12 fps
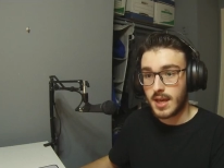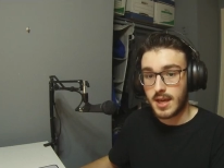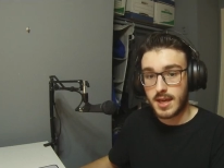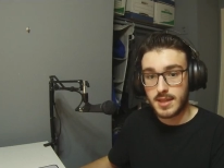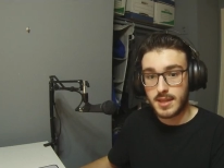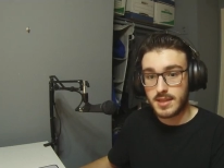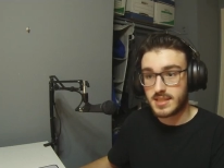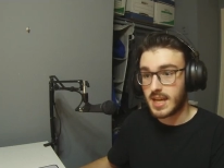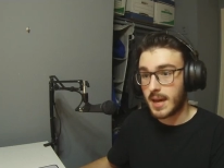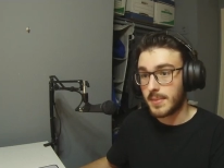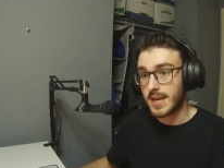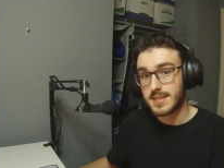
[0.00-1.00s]
Uh, and then the
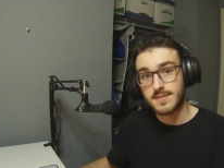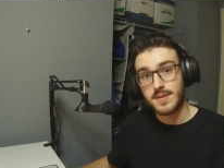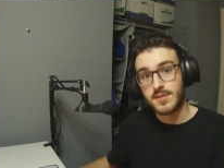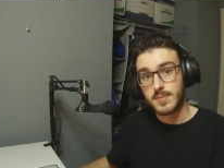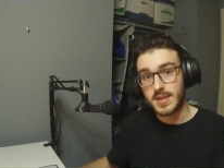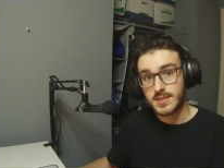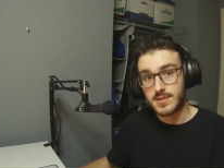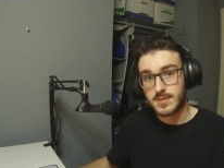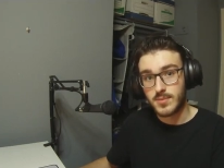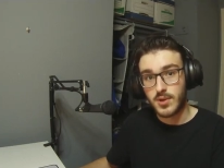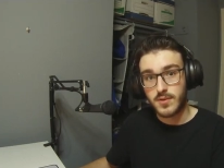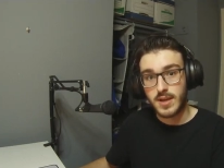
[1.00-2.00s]
top has 50 pixels
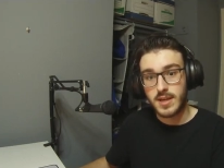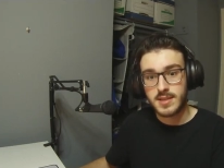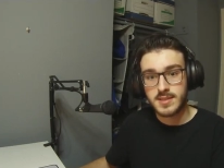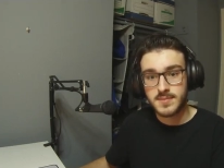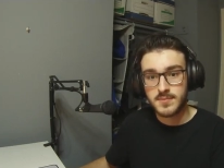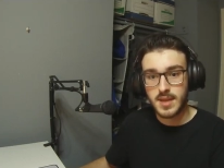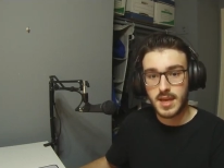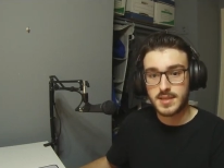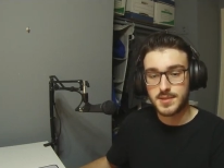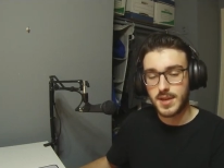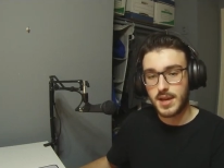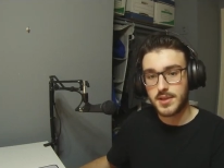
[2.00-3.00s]
of border radius. Uh,
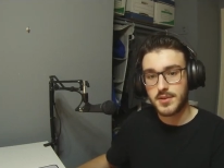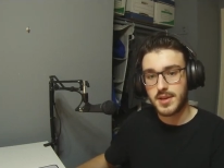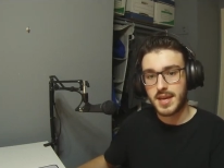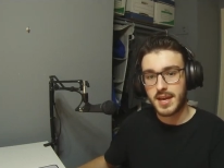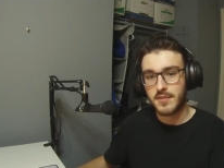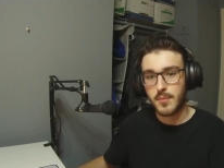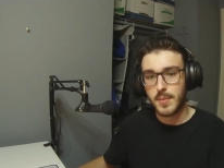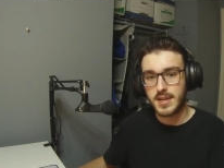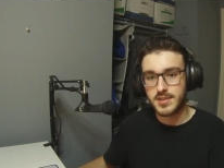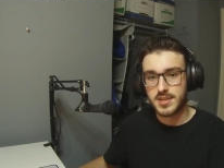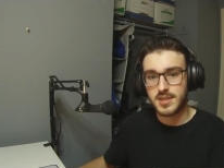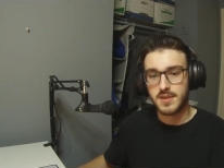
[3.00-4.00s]
so now you can kind of
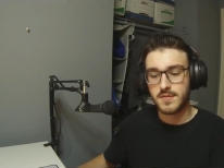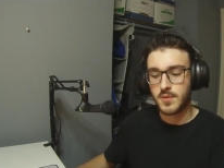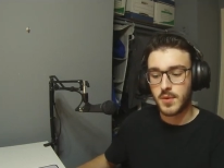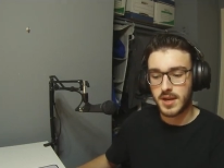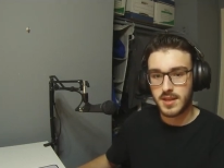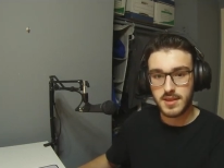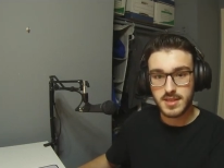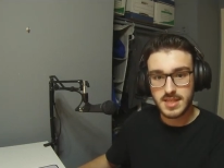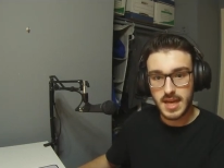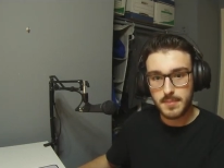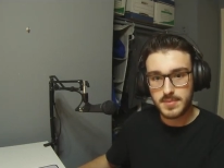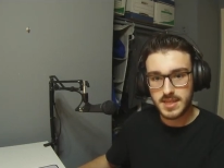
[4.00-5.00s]
imagine if you wanted the top